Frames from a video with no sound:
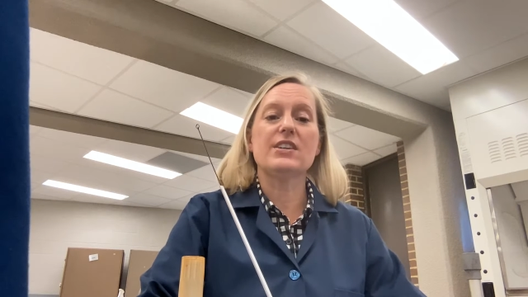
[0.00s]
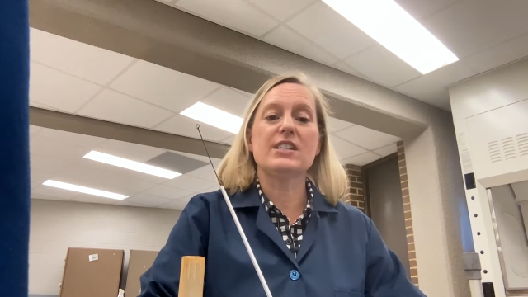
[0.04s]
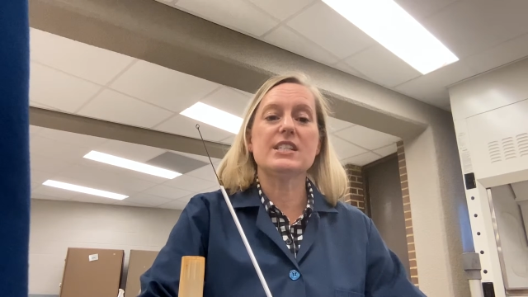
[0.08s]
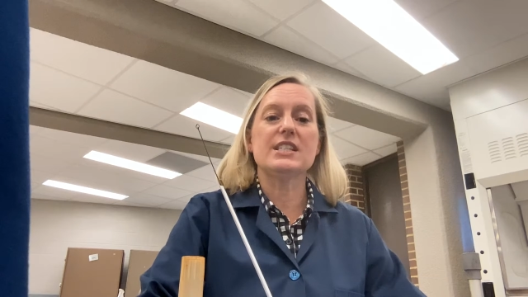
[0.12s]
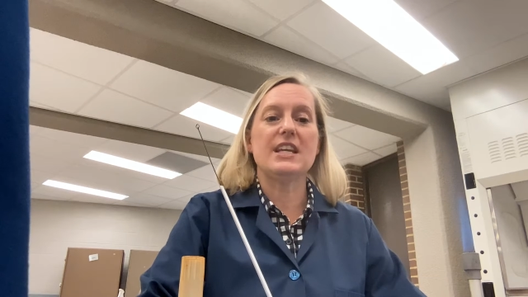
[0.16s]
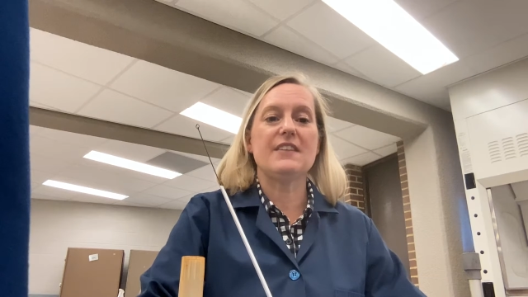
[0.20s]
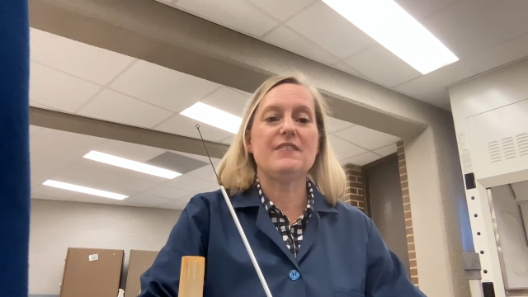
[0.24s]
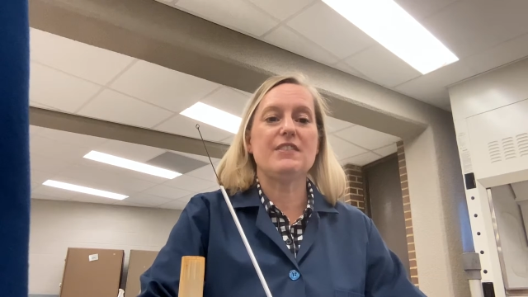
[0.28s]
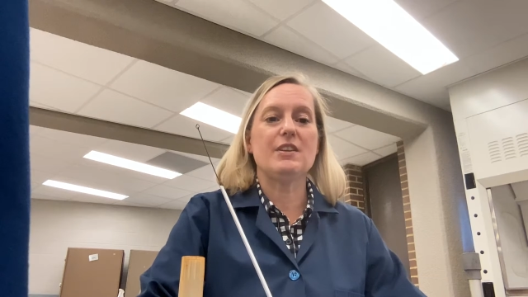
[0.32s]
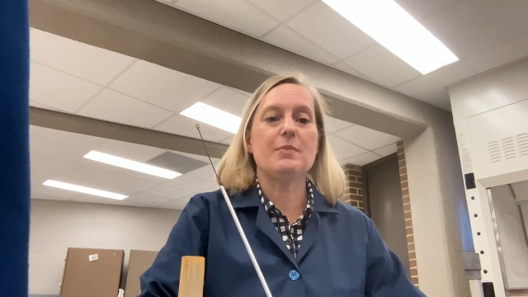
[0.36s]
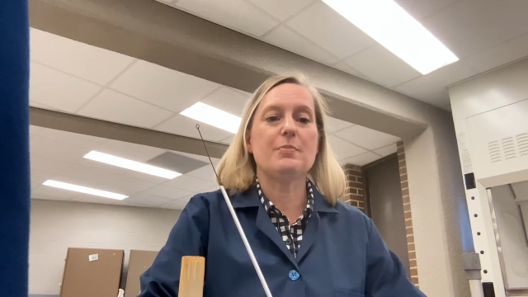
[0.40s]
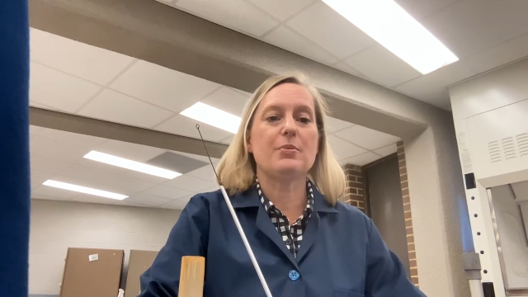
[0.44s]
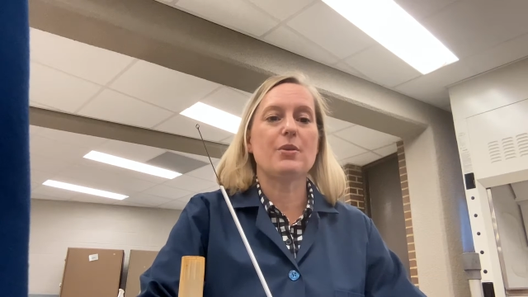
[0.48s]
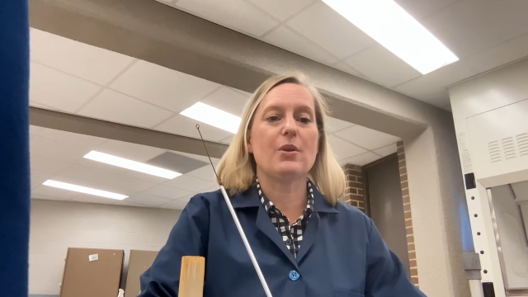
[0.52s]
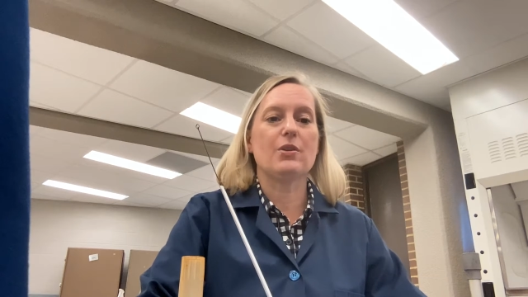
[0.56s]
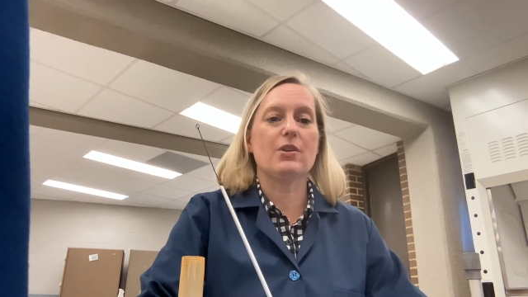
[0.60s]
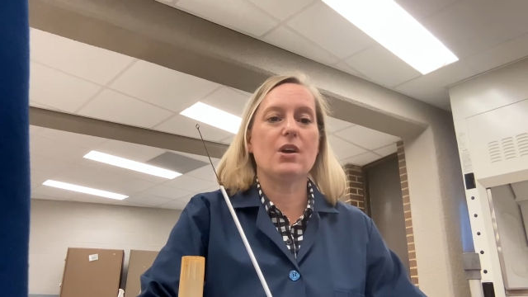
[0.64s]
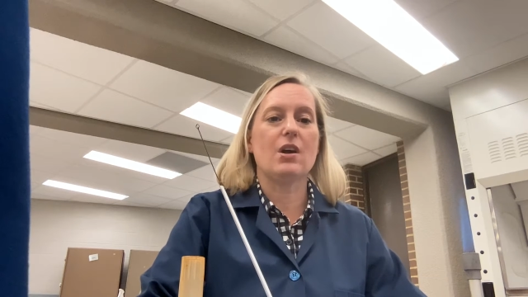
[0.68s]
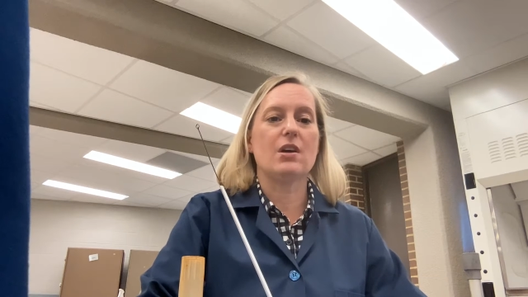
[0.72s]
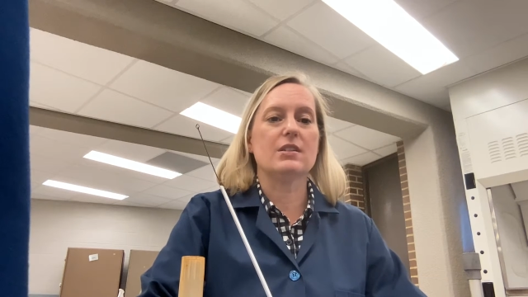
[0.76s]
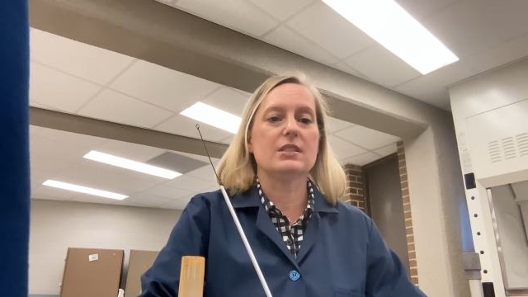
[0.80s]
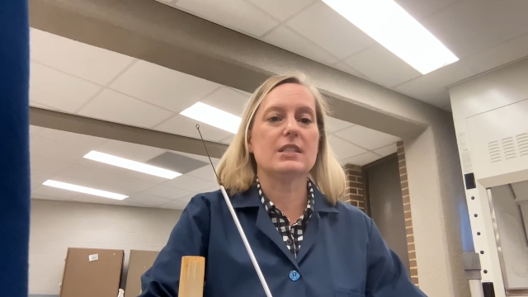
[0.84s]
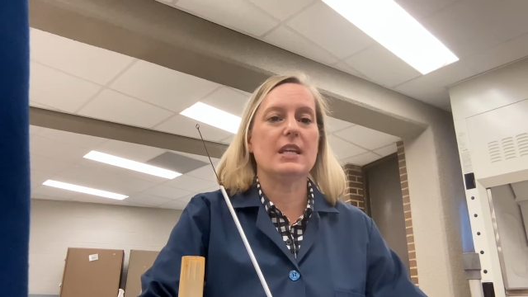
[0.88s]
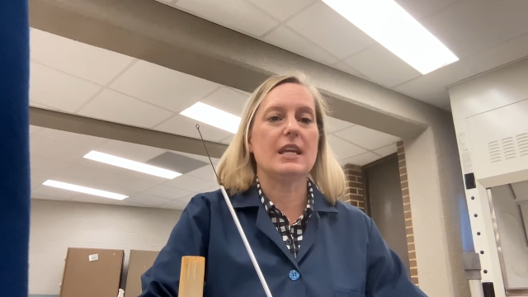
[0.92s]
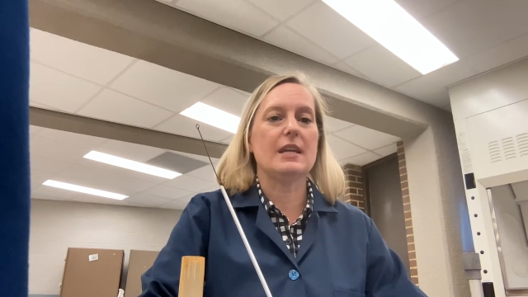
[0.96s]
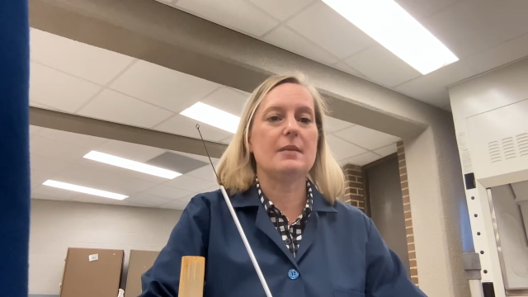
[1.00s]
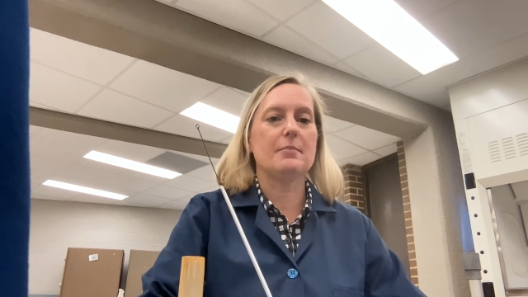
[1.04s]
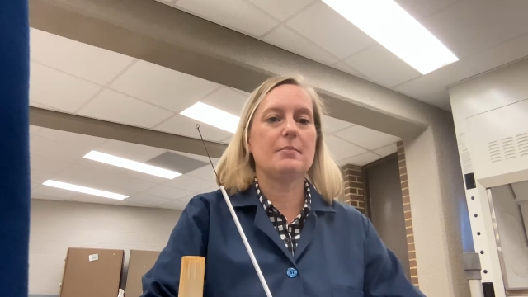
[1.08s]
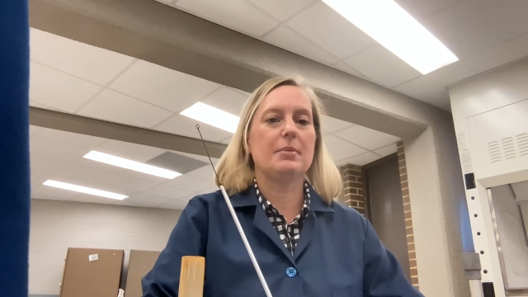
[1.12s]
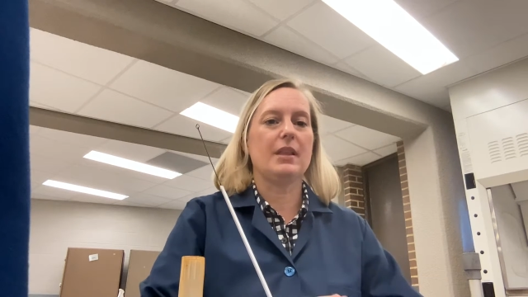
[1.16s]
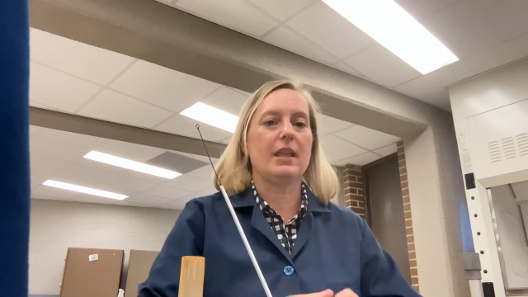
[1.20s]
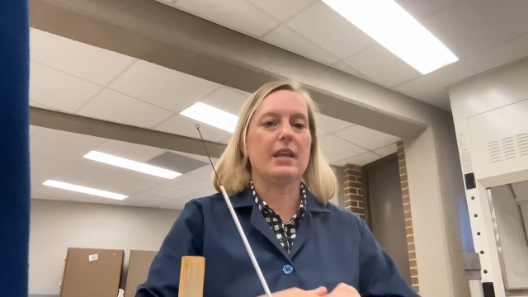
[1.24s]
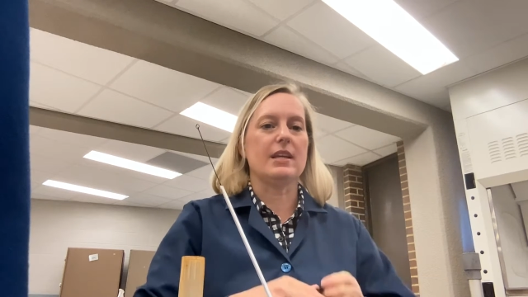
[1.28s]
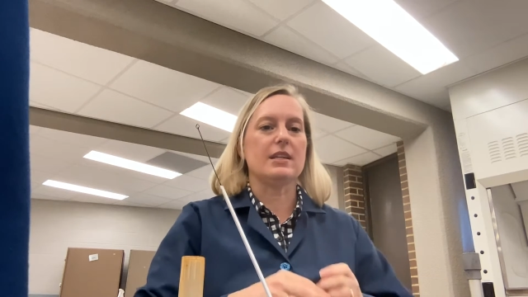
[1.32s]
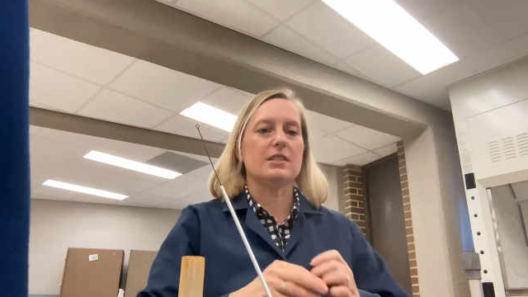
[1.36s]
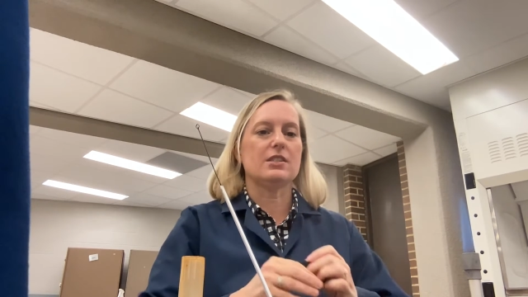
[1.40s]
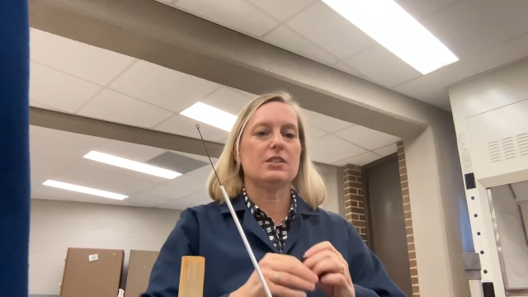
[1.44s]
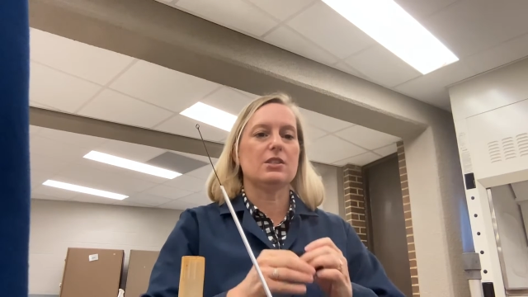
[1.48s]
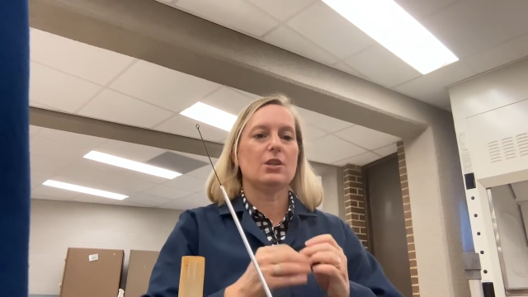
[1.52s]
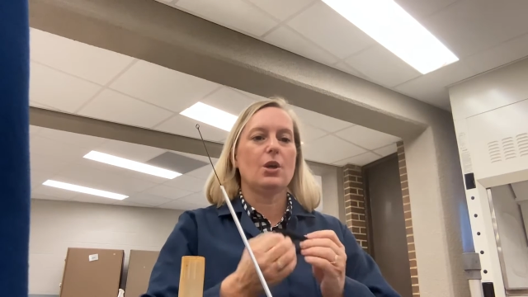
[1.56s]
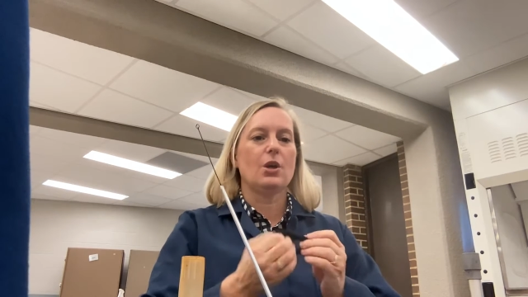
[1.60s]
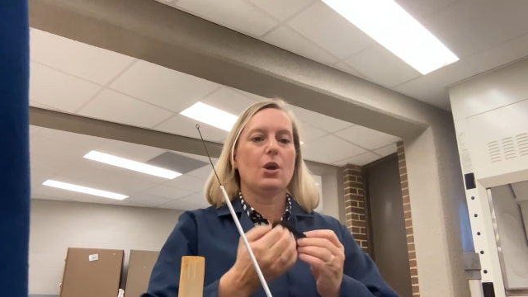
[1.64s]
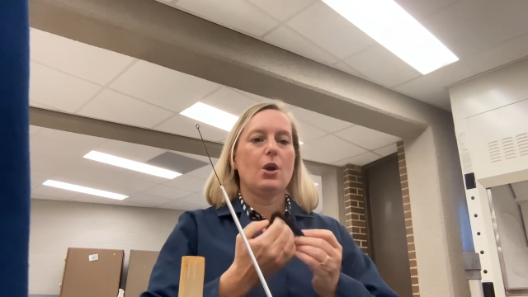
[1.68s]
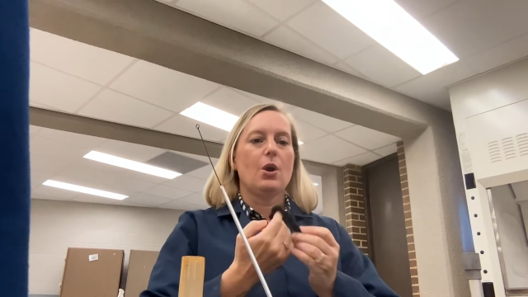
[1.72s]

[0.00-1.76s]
safety protocols in place.